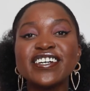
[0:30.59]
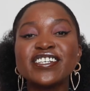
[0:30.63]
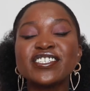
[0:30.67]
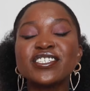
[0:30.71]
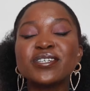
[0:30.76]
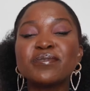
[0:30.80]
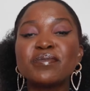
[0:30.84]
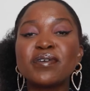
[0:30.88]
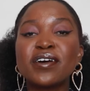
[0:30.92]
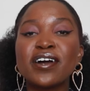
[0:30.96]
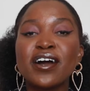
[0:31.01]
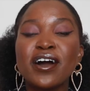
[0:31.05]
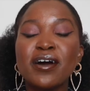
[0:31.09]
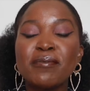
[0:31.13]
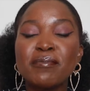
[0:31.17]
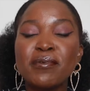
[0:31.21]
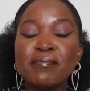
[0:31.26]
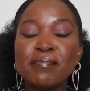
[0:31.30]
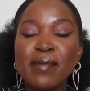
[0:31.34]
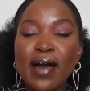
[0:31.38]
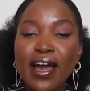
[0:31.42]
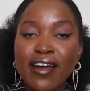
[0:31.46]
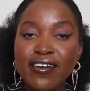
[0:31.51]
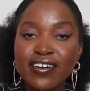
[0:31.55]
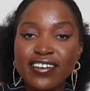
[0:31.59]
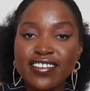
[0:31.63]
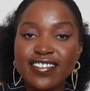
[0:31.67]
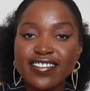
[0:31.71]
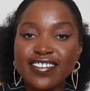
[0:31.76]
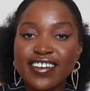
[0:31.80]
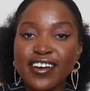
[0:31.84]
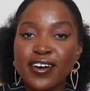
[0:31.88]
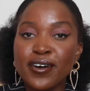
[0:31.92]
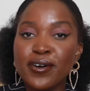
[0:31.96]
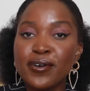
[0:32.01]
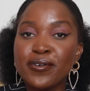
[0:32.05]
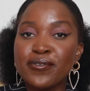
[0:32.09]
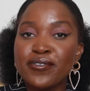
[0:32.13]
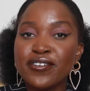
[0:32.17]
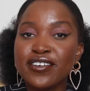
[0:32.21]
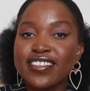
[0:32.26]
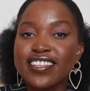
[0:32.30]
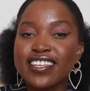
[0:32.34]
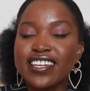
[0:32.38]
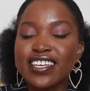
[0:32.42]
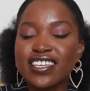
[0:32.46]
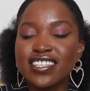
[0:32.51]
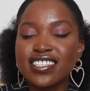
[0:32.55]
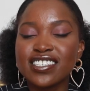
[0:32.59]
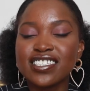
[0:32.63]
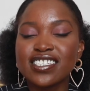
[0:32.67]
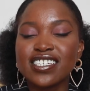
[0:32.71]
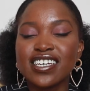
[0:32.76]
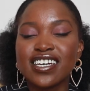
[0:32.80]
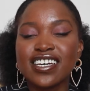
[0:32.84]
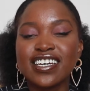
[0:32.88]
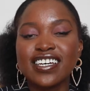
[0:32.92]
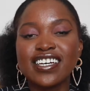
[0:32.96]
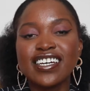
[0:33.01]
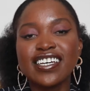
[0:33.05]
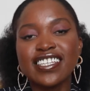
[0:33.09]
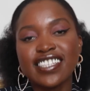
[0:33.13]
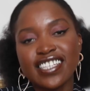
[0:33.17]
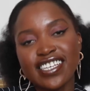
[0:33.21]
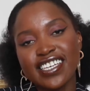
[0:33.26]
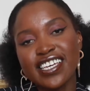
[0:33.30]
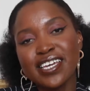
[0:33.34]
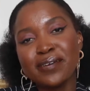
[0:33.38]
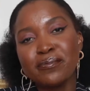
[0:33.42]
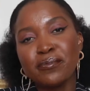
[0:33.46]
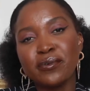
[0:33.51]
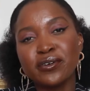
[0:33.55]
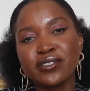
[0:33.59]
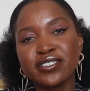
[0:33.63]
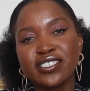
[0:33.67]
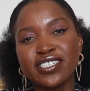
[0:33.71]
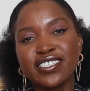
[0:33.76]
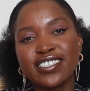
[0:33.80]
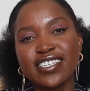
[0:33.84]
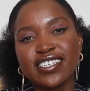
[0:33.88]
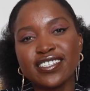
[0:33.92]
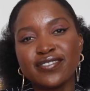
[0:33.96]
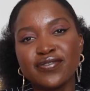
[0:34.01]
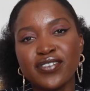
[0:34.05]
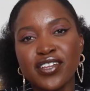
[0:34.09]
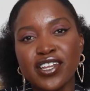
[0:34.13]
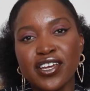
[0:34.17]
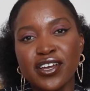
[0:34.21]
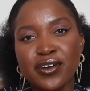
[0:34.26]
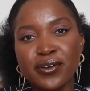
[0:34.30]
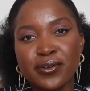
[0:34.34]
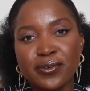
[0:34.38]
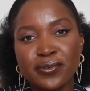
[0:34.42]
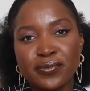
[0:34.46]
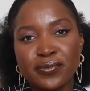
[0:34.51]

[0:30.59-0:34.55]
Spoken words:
to become a barrister over a solicitor, then keep watching this video.